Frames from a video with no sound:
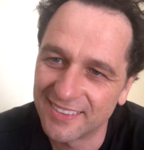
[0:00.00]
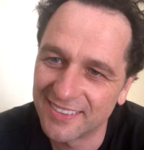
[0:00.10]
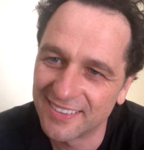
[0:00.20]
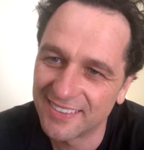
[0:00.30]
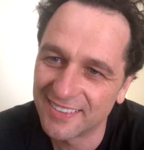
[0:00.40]

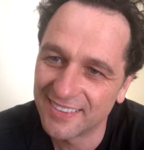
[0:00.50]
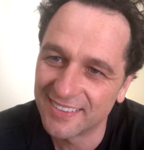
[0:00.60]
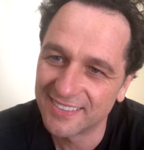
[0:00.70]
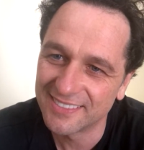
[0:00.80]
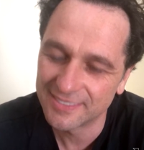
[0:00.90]

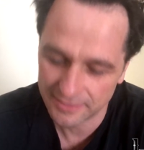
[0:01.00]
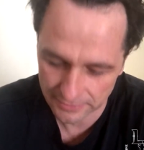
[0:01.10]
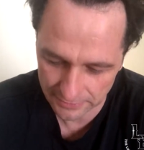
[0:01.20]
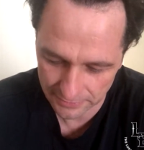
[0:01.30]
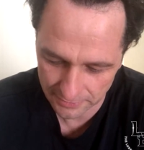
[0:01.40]

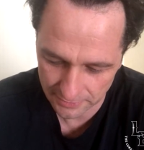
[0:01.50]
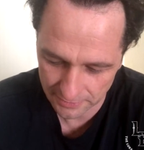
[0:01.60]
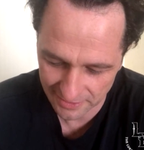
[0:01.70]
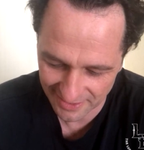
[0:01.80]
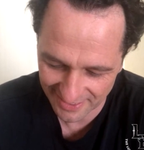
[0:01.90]

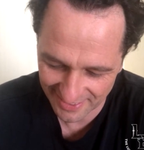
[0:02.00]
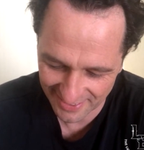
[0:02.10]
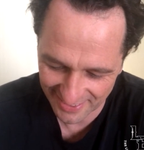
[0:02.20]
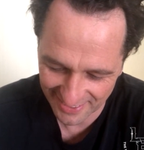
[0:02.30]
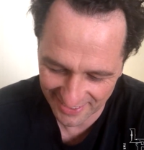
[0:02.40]

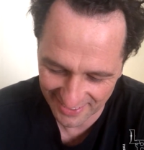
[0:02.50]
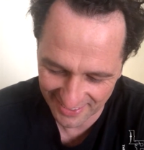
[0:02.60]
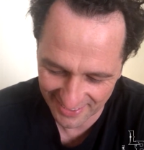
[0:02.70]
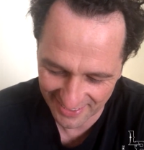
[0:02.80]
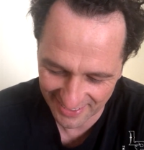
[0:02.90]

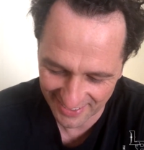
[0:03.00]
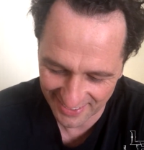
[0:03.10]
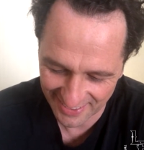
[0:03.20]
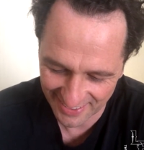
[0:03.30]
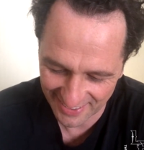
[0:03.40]

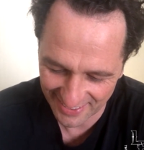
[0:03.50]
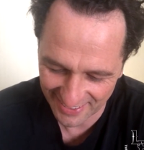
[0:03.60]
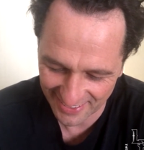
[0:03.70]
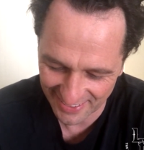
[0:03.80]
(not speaking)